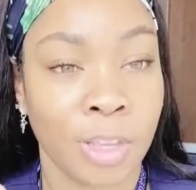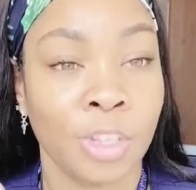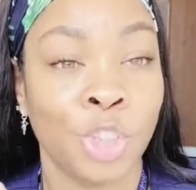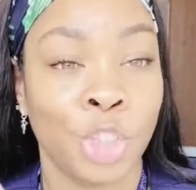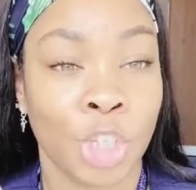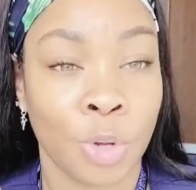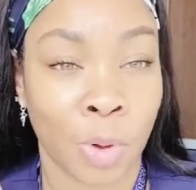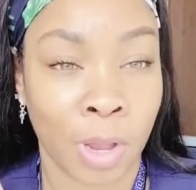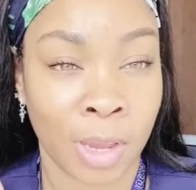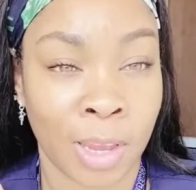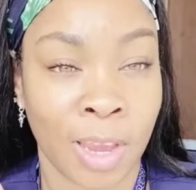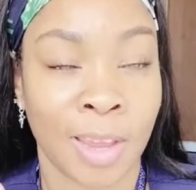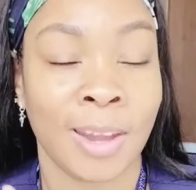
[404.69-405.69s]
G Y
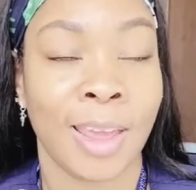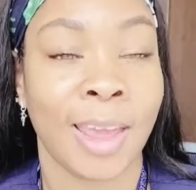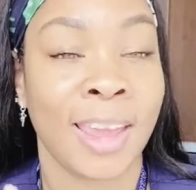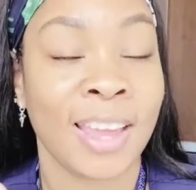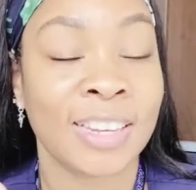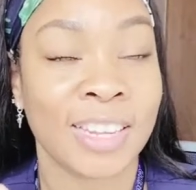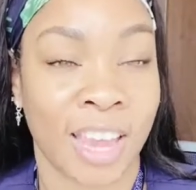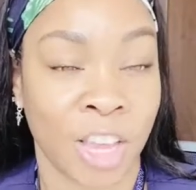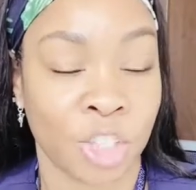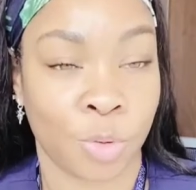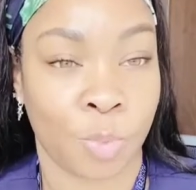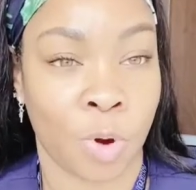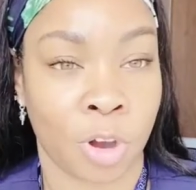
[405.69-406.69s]
N, and
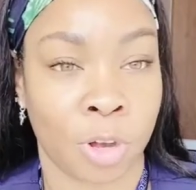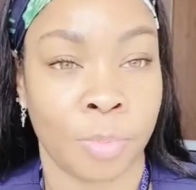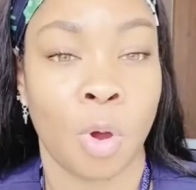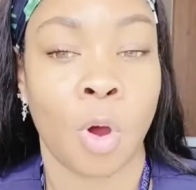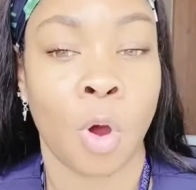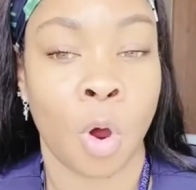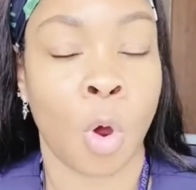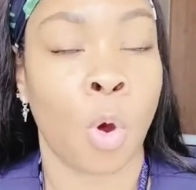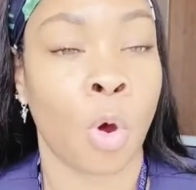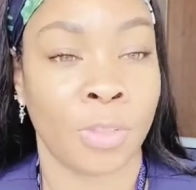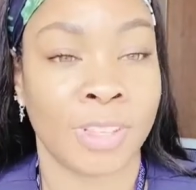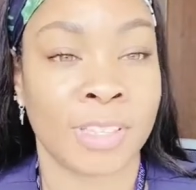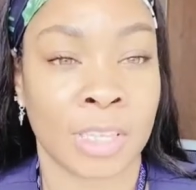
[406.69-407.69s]
antepartum all on
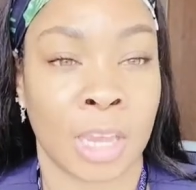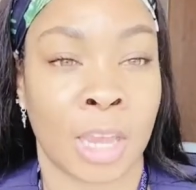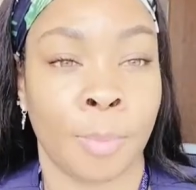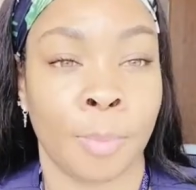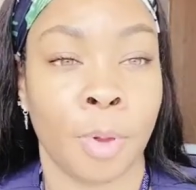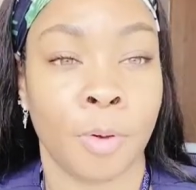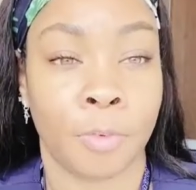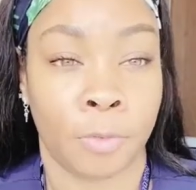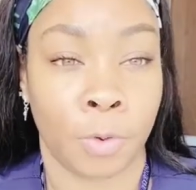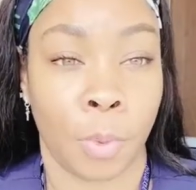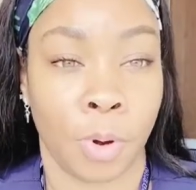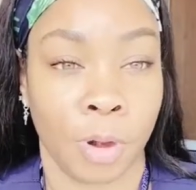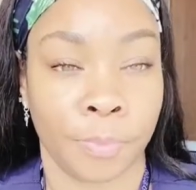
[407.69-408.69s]
the same
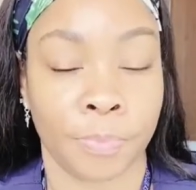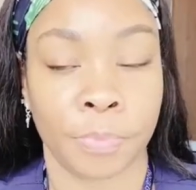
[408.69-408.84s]
floor.